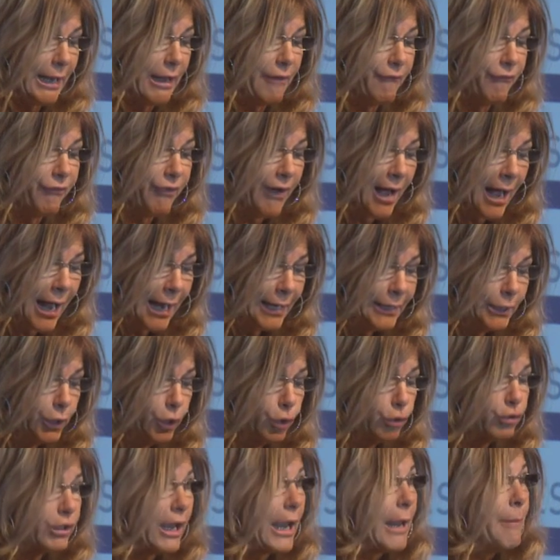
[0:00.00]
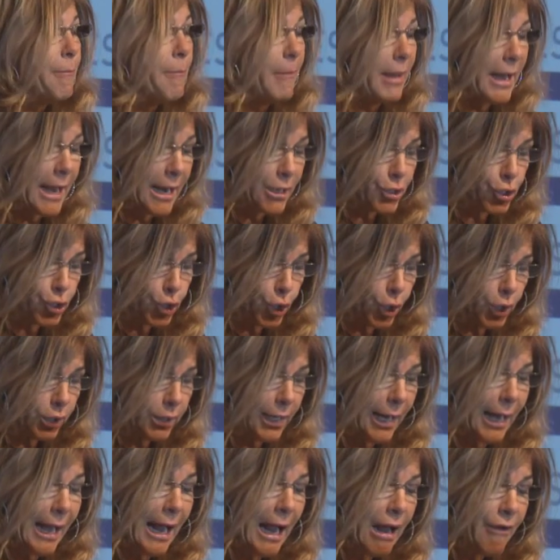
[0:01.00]
valued, and measured
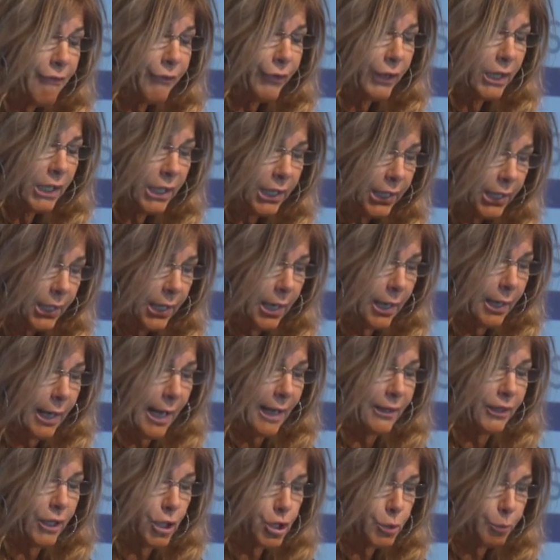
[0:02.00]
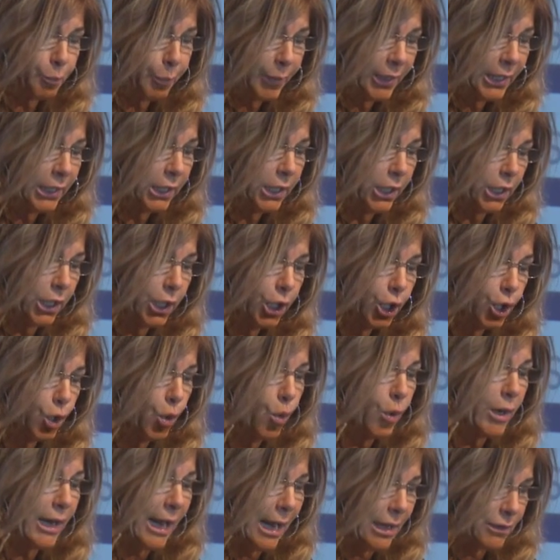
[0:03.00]
every year at the Spring EU
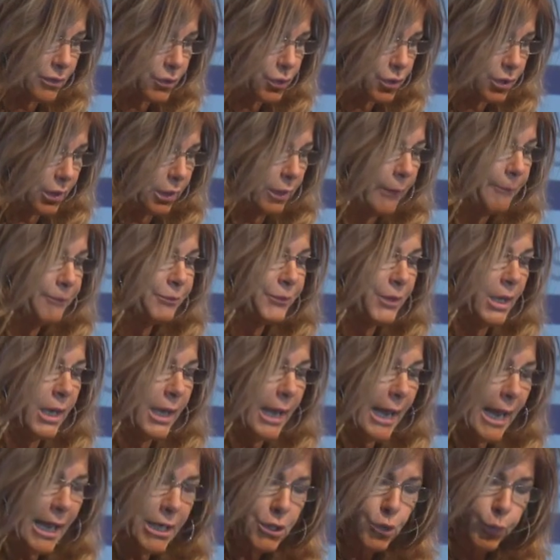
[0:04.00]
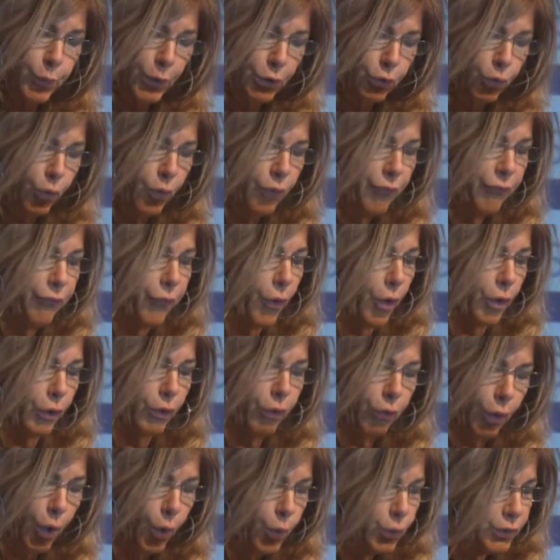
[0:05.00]
Council, as we do for
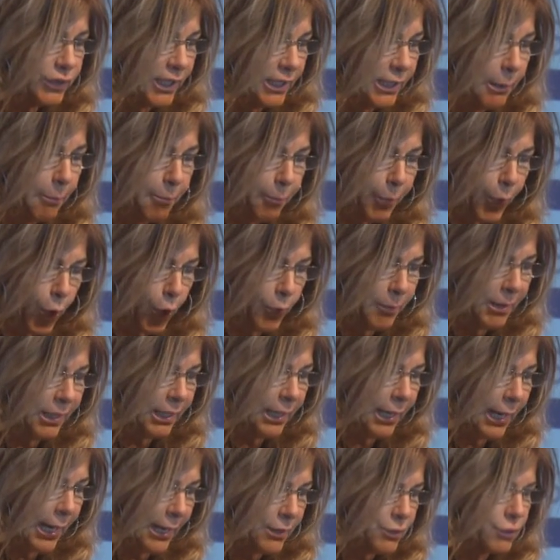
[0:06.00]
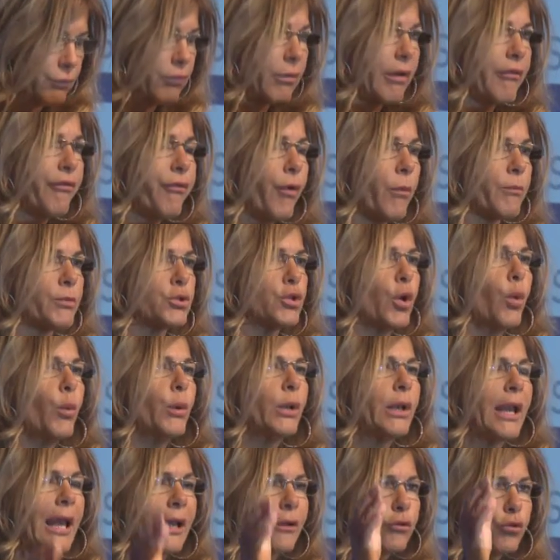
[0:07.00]
growth and employment enhancing reform. So we'd
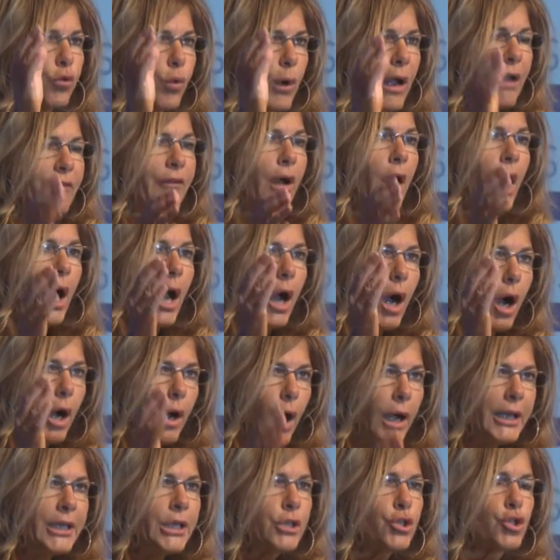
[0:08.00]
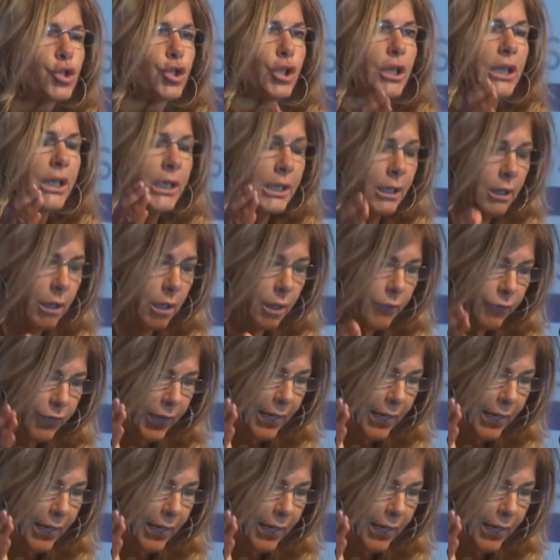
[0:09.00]
like to have each year the